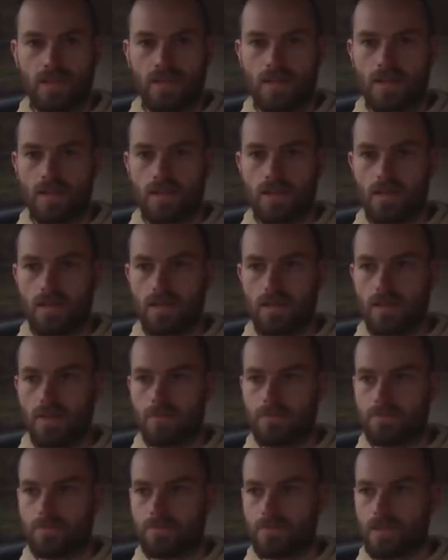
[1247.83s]

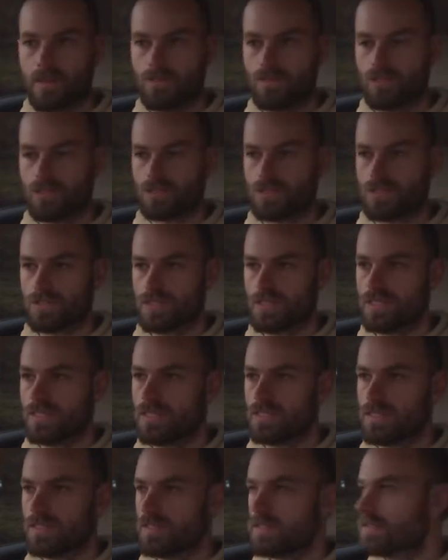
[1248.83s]
I've looked at
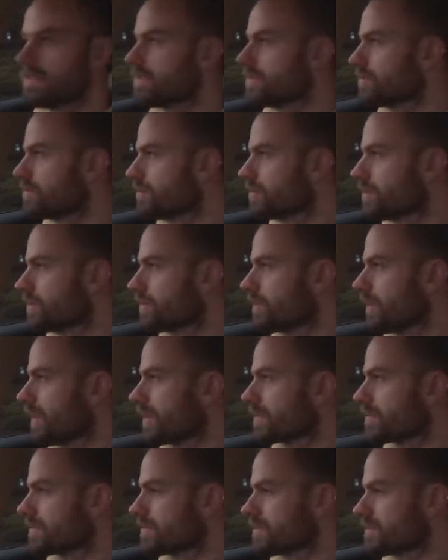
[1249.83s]
the newer
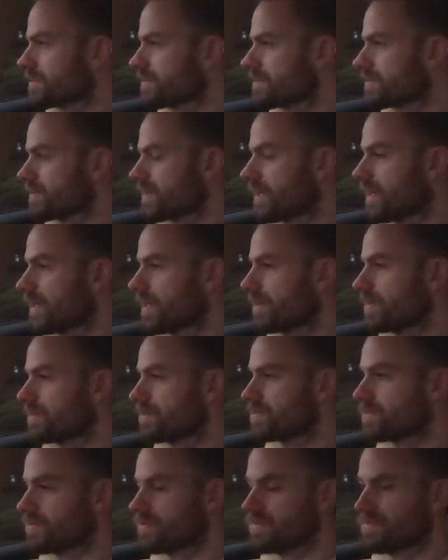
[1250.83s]
ones, so
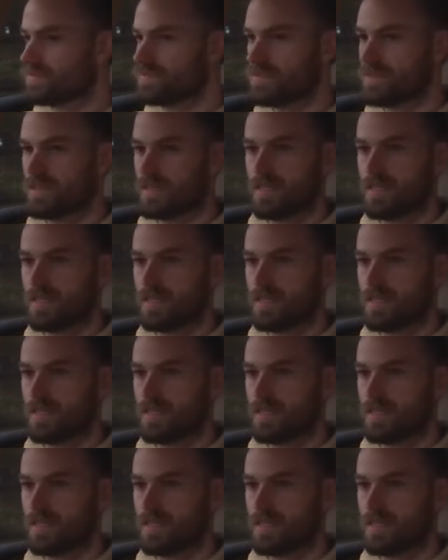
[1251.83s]
sort of